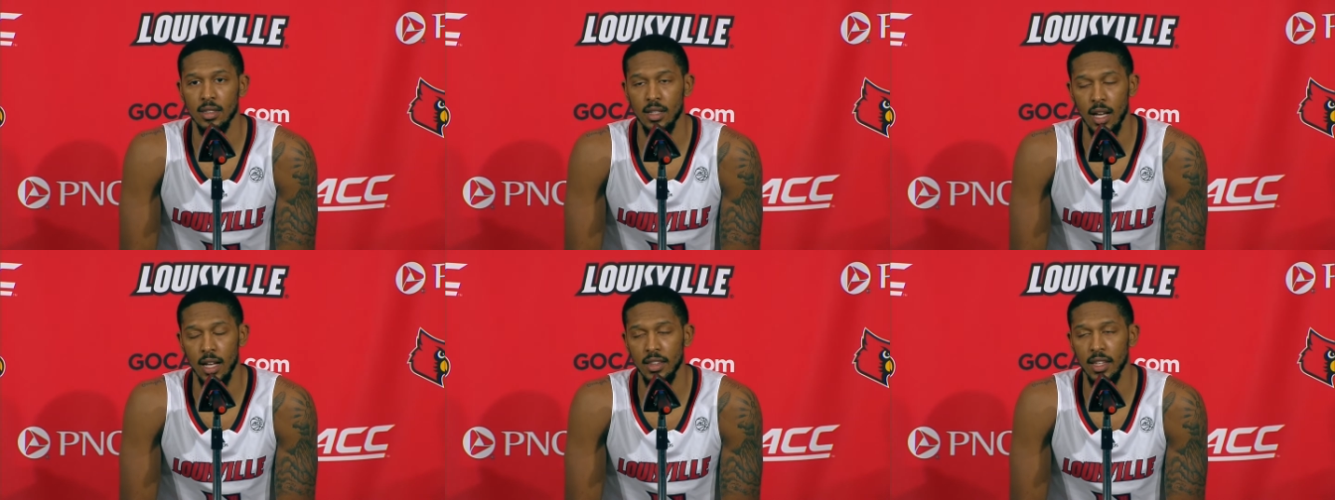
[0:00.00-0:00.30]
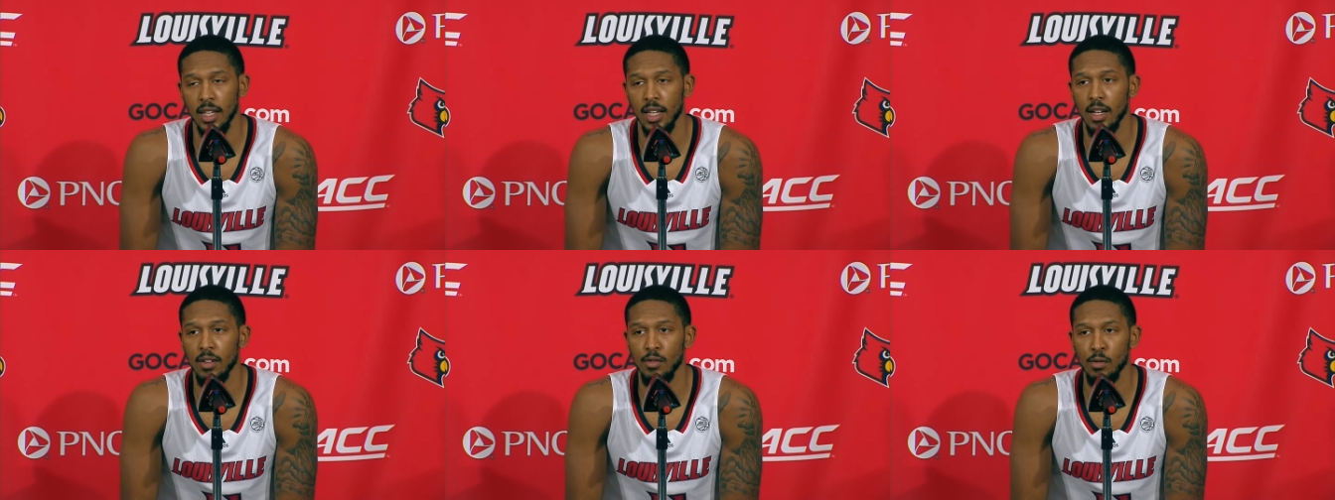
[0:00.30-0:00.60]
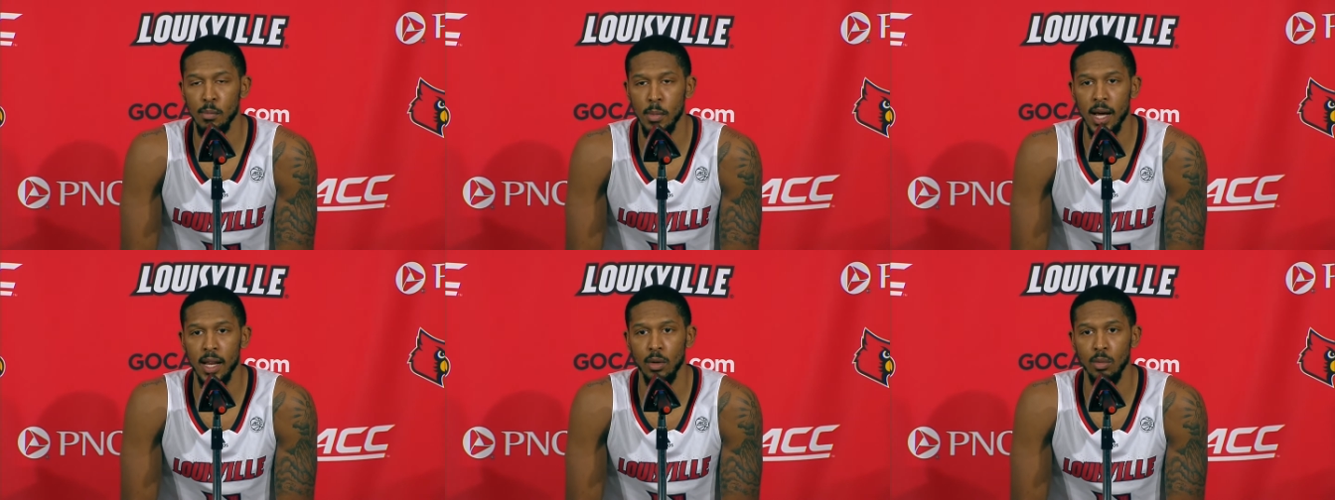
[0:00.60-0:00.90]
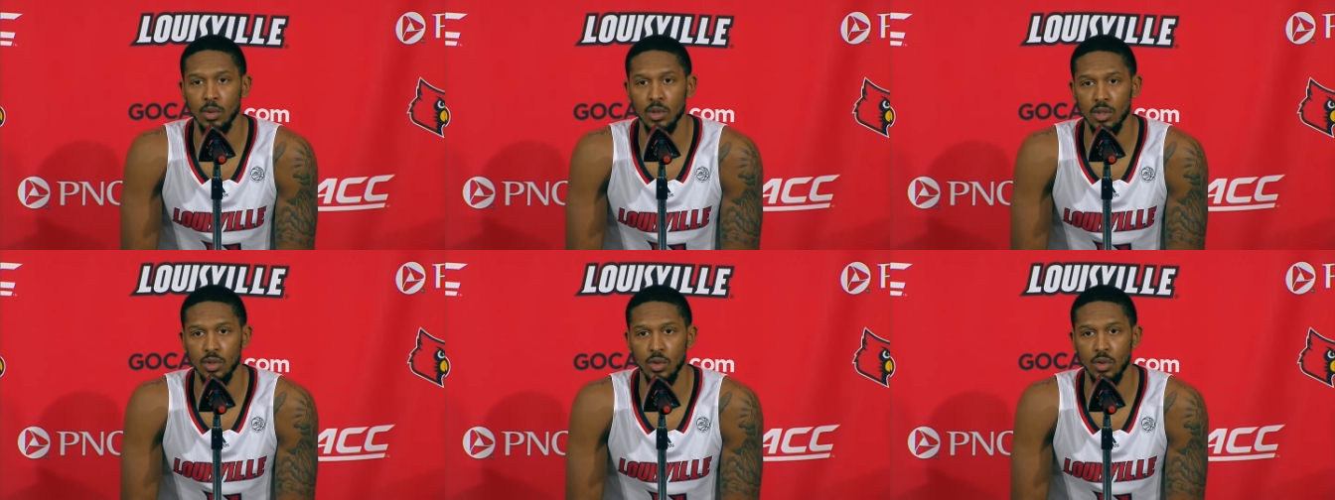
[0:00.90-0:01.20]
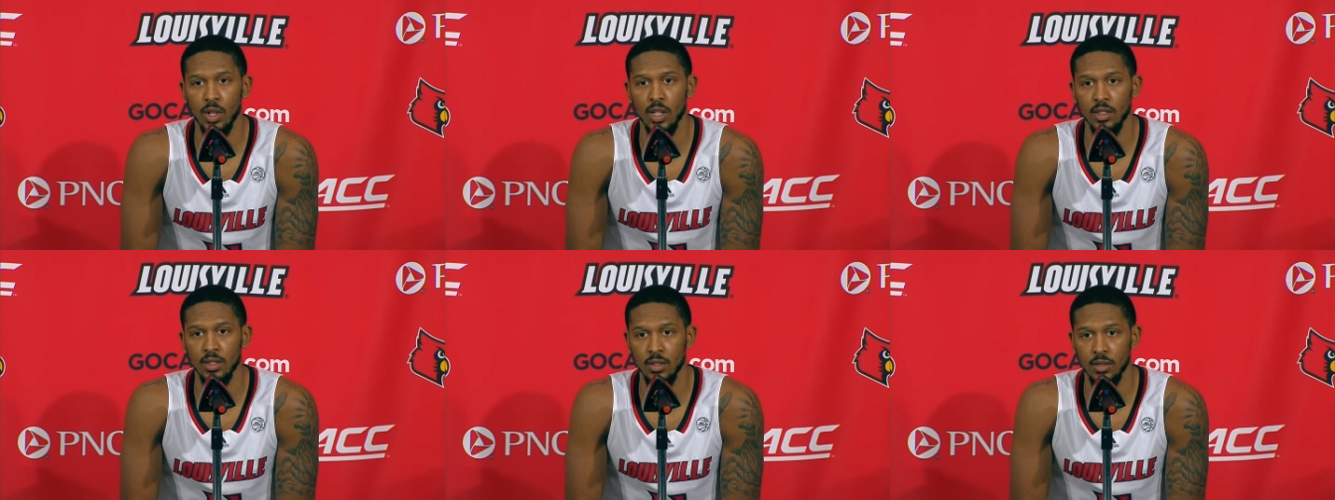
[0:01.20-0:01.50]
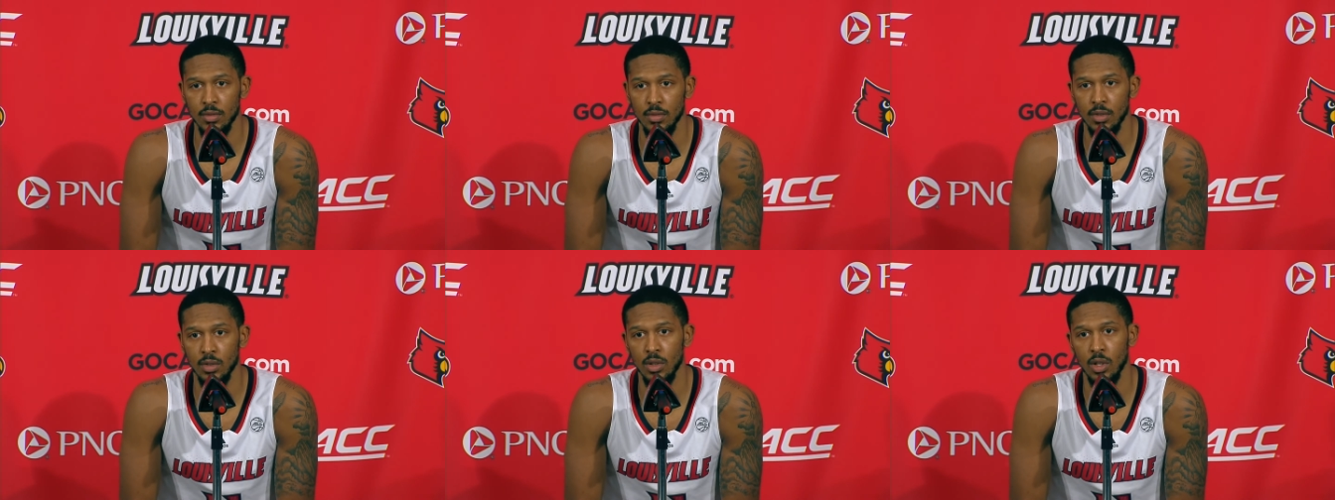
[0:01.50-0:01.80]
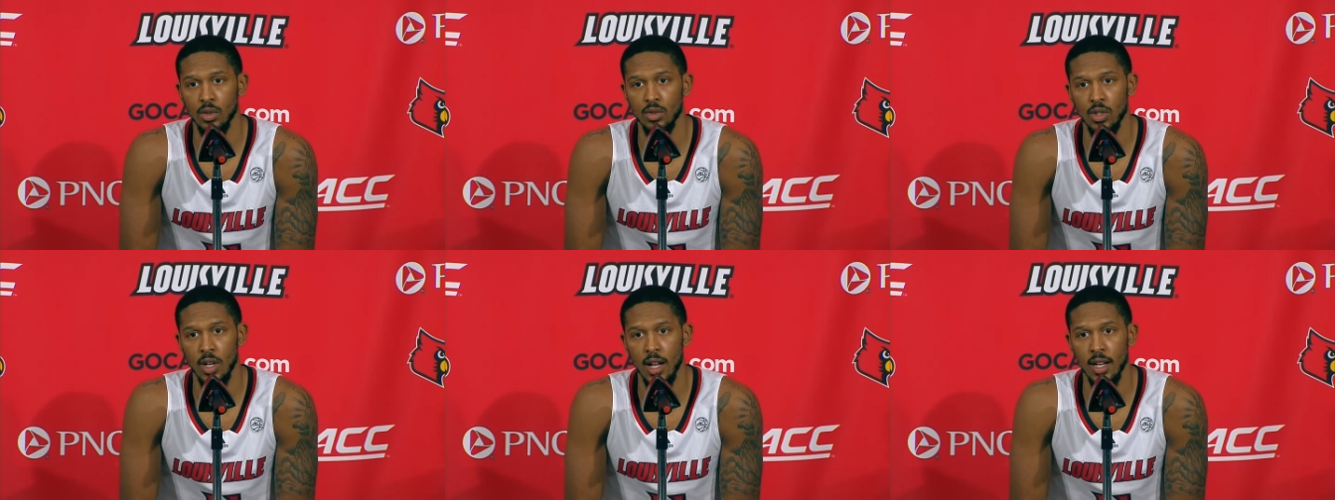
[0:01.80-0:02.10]
I think everybody was aggressive, you know,
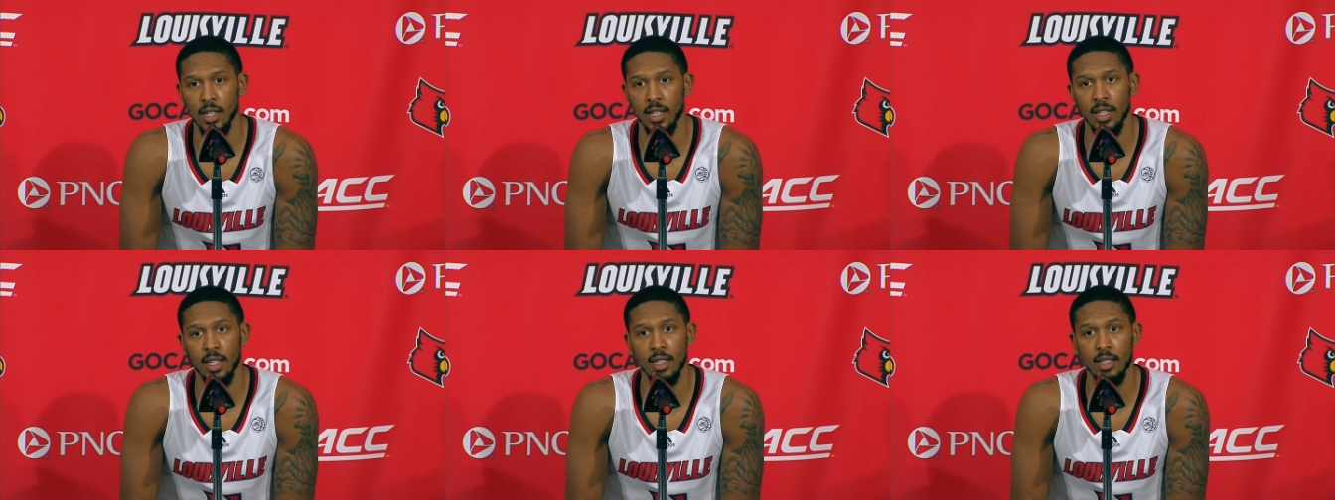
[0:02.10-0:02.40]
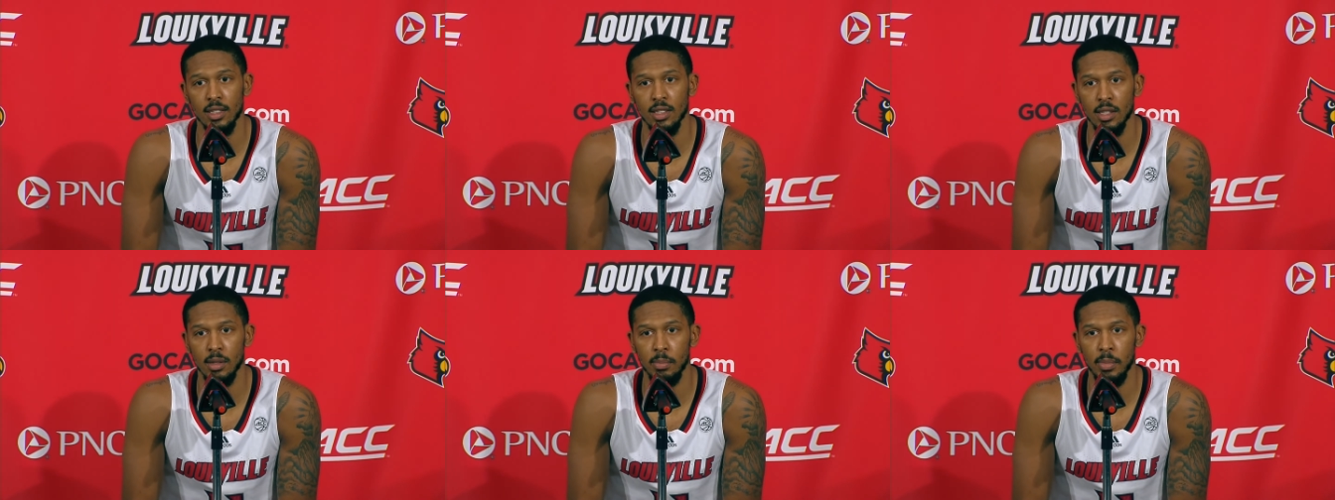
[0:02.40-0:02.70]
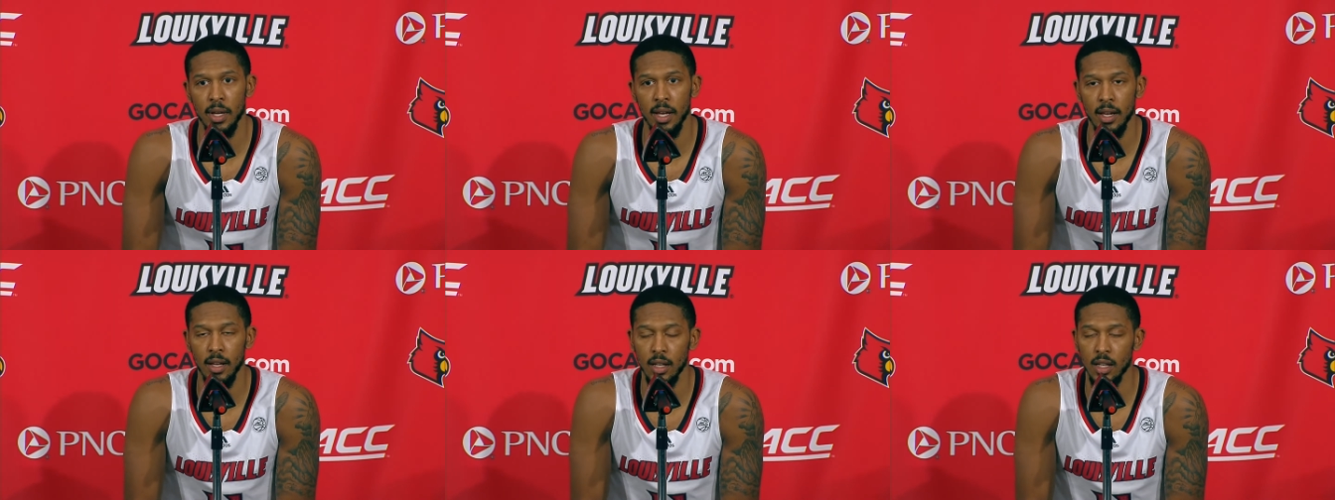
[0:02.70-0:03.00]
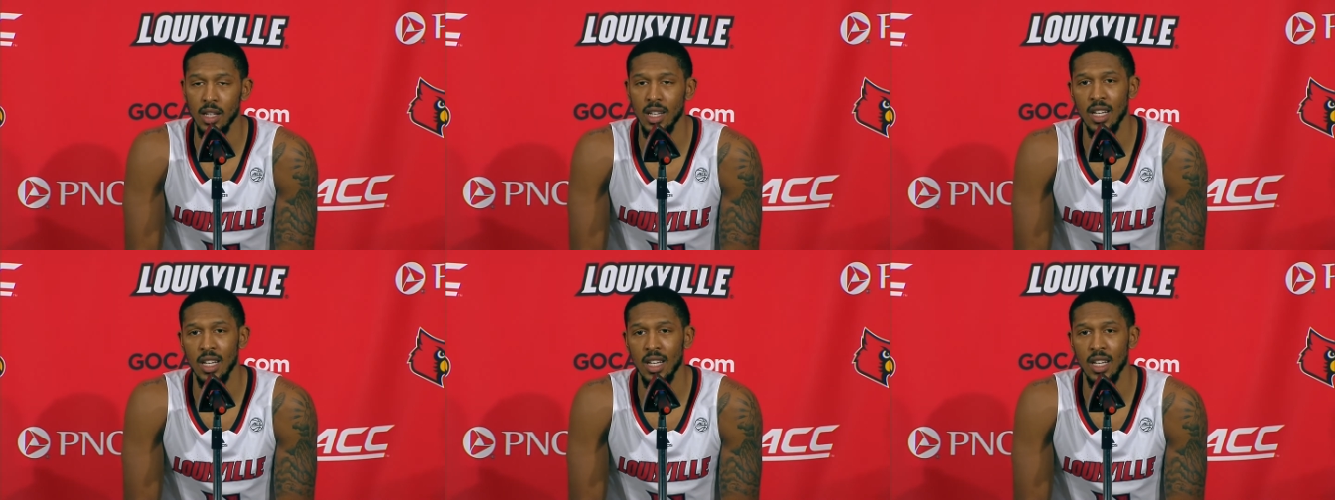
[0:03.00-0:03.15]
trying to get into the paint,